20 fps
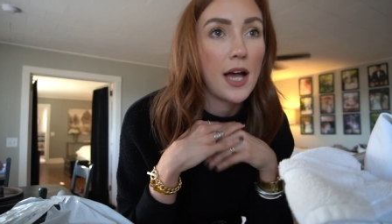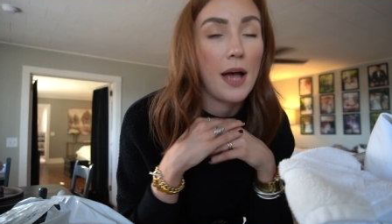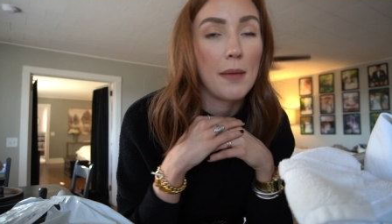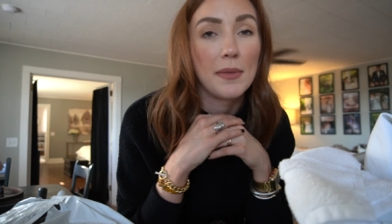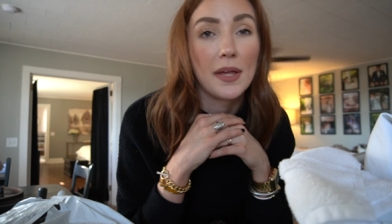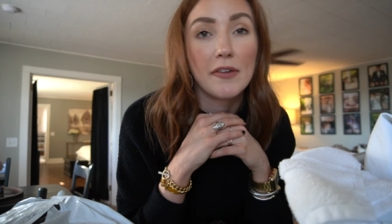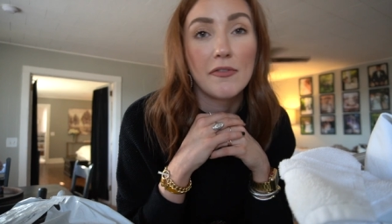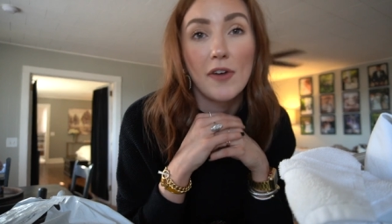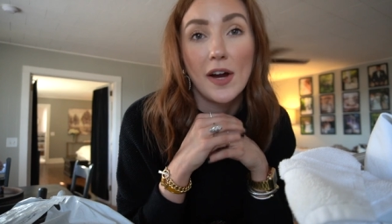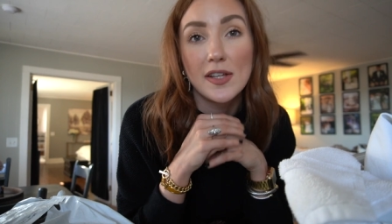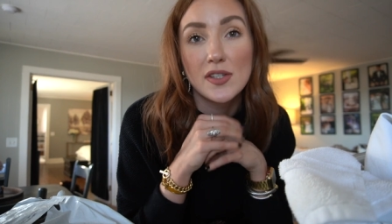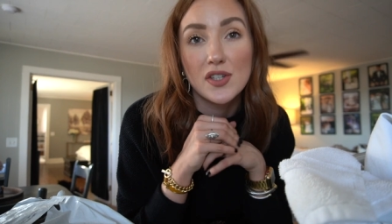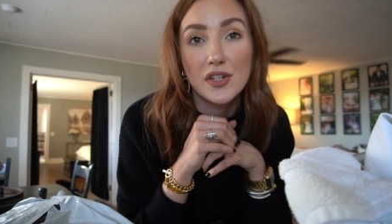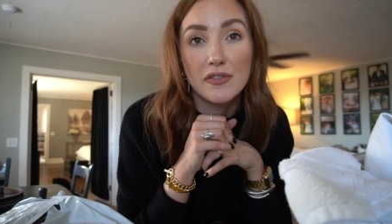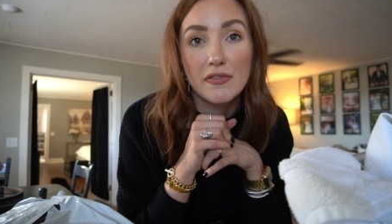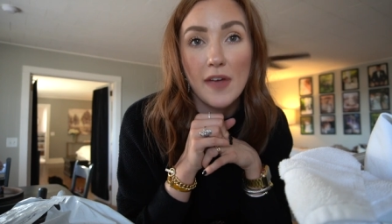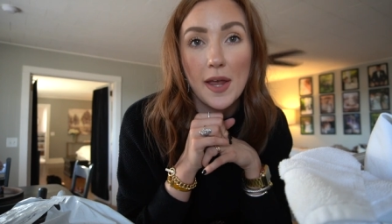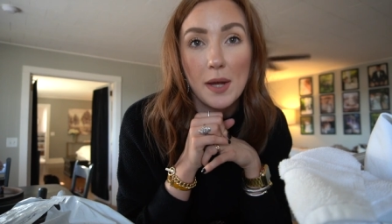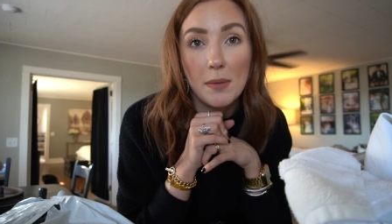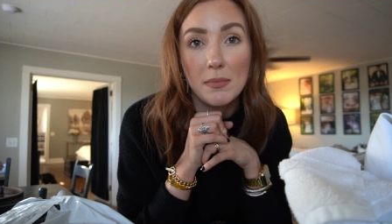um, like friends or
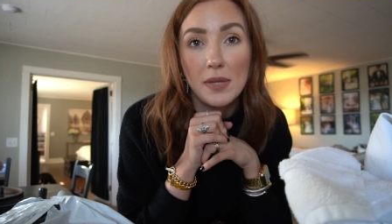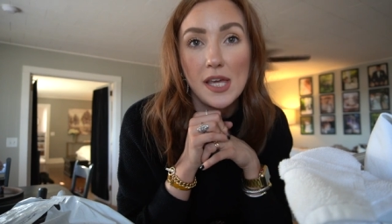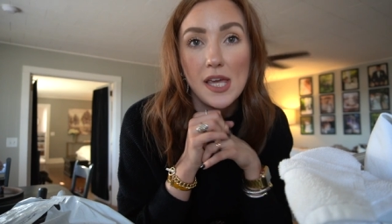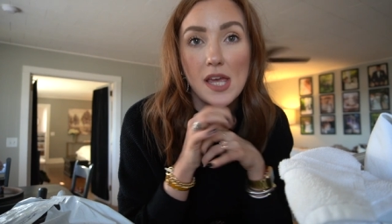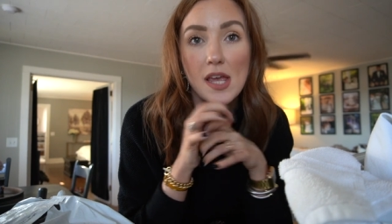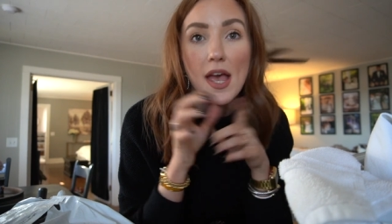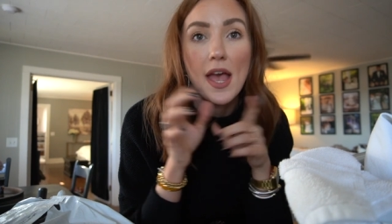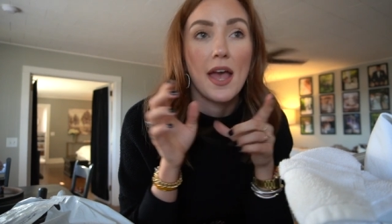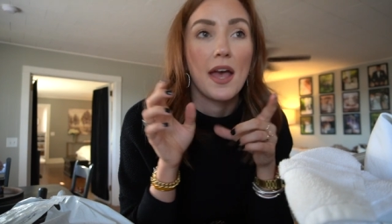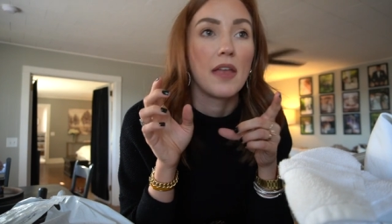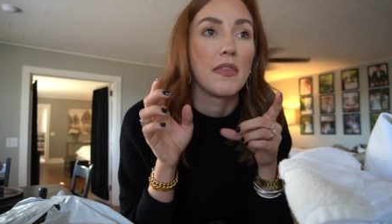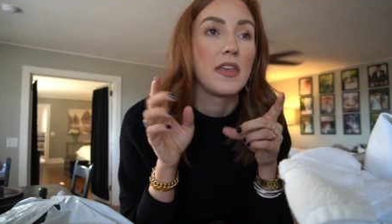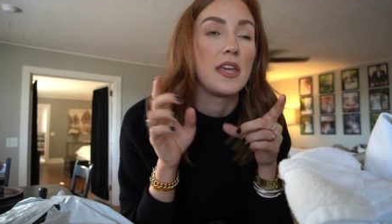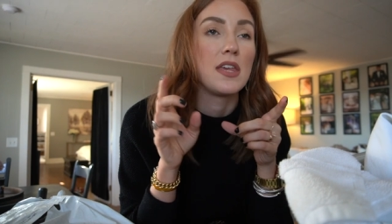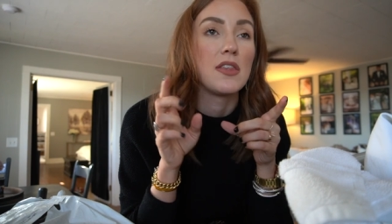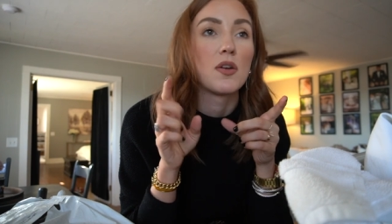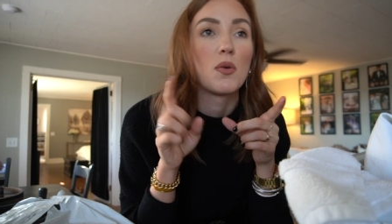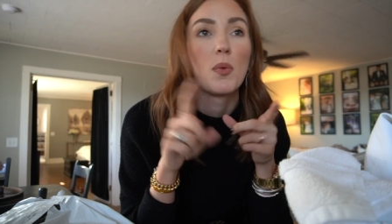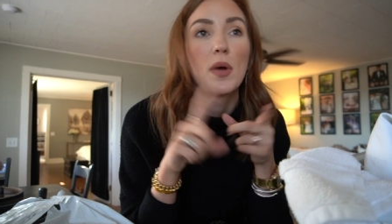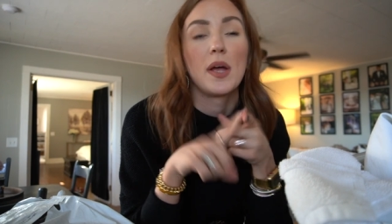family, and they
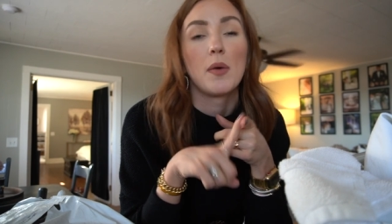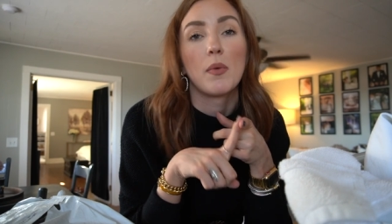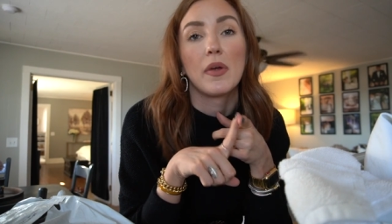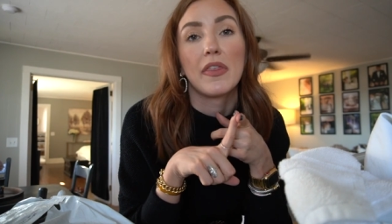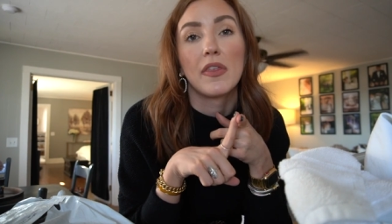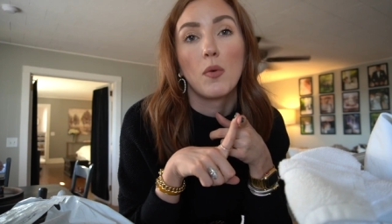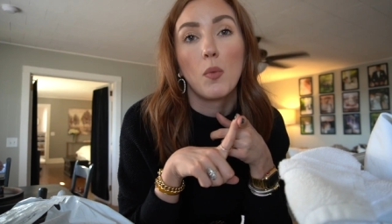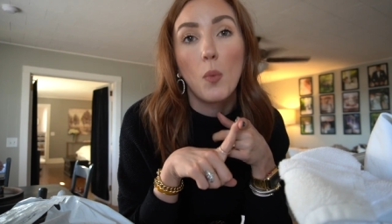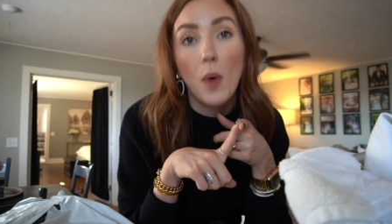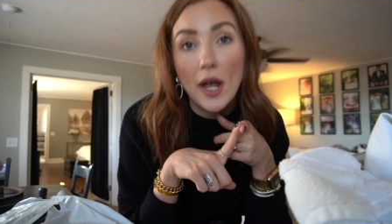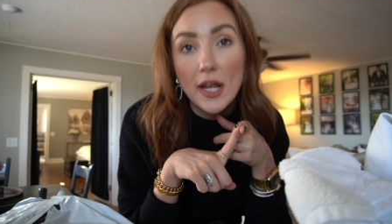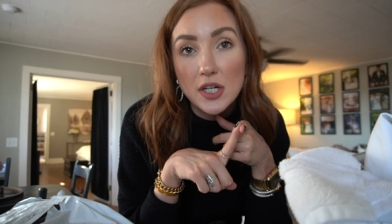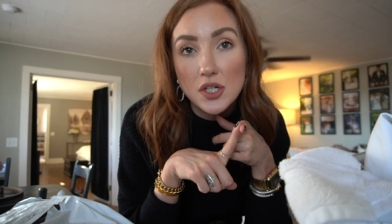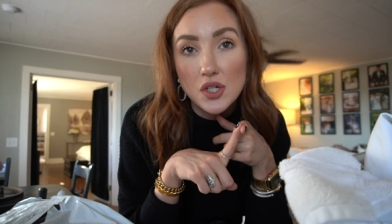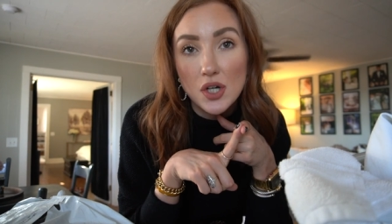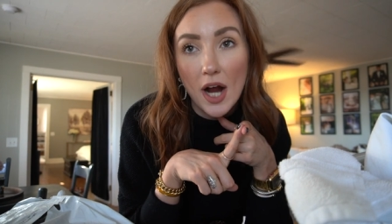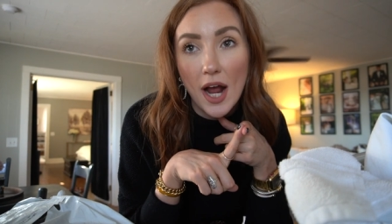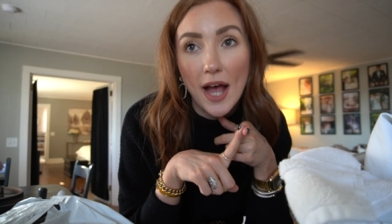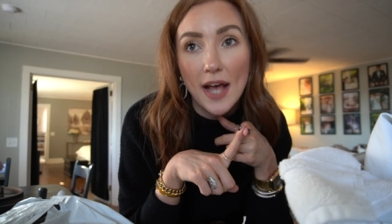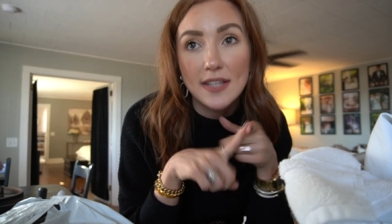either went with a white
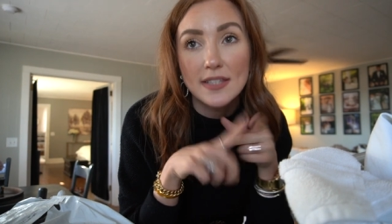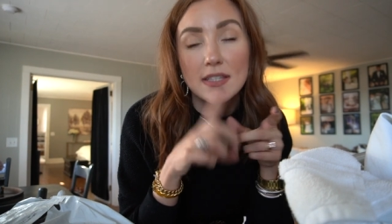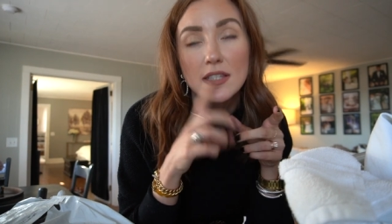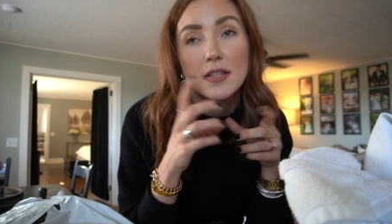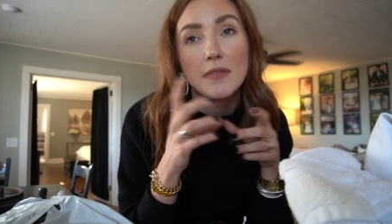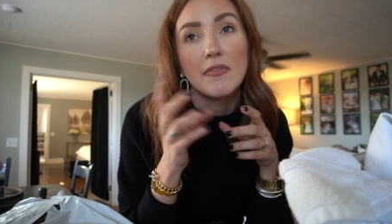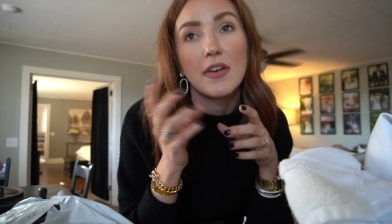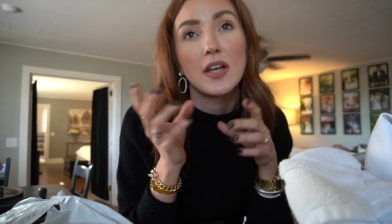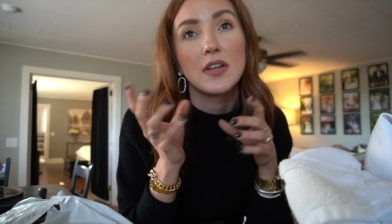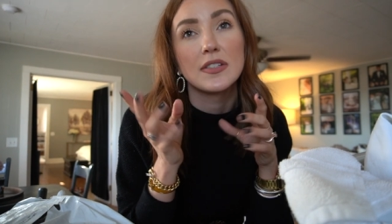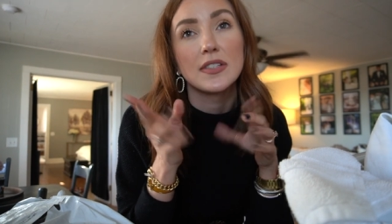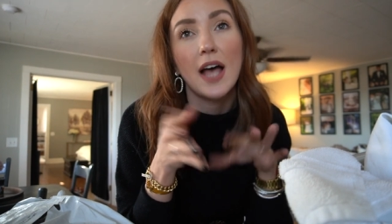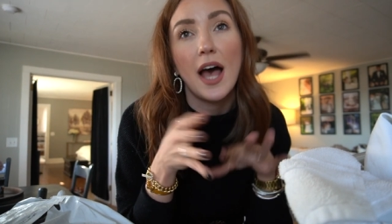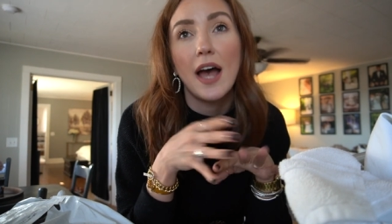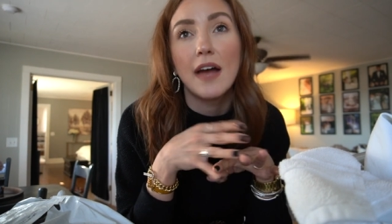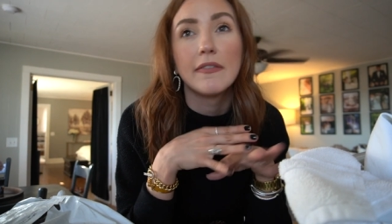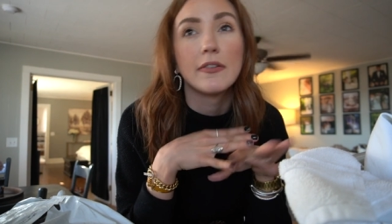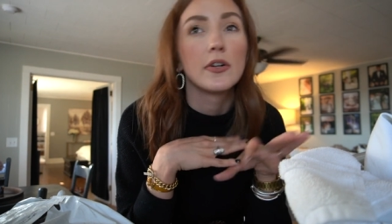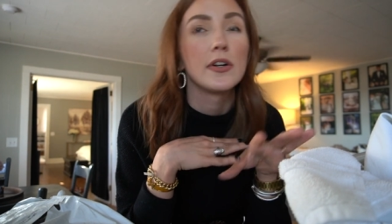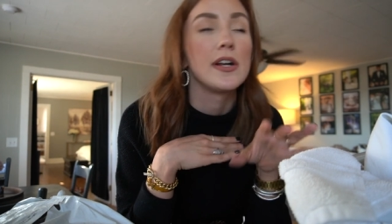dress and the veil's
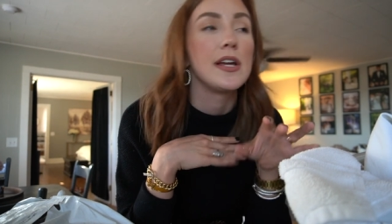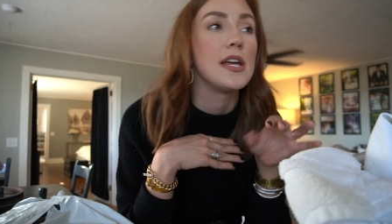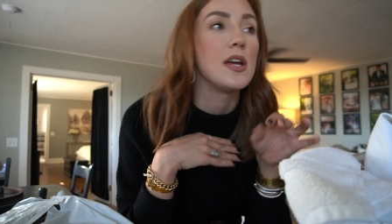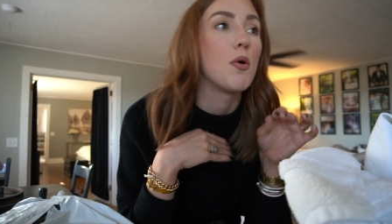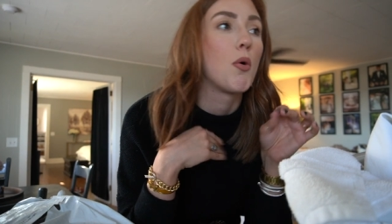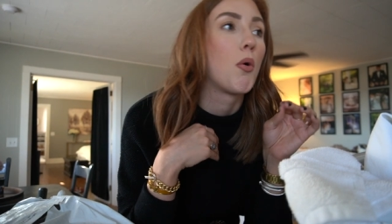ivory,